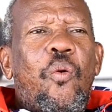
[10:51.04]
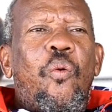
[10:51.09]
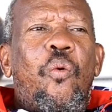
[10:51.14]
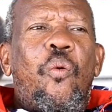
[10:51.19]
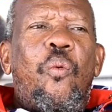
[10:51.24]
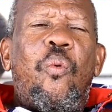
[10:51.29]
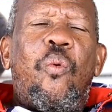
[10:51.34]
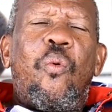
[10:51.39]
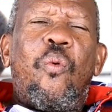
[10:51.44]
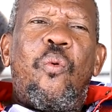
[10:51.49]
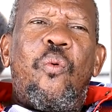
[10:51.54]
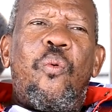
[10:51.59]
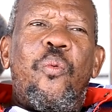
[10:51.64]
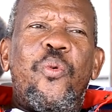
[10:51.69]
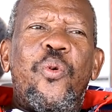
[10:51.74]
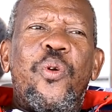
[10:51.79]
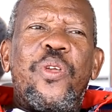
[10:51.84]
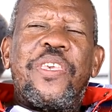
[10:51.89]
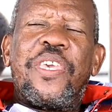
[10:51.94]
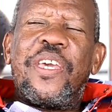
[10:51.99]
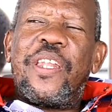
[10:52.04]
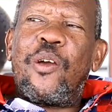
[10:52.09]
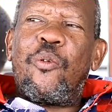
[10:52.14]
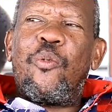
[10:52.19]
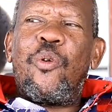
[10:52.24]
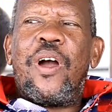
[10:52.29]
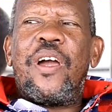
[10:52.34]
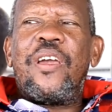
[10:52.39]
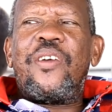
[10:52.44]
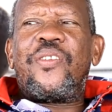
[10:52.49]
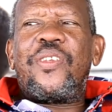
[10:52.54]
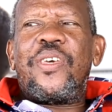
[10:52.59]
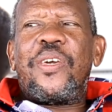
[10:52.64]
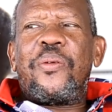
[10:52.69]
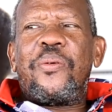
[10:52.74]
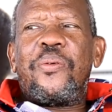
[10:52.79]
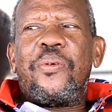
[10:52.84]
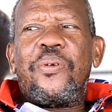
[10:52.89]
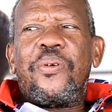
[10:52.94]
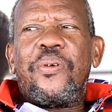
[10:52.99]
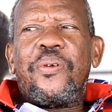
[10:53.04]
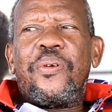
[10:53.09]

ubu ngubu jye naguhaye zero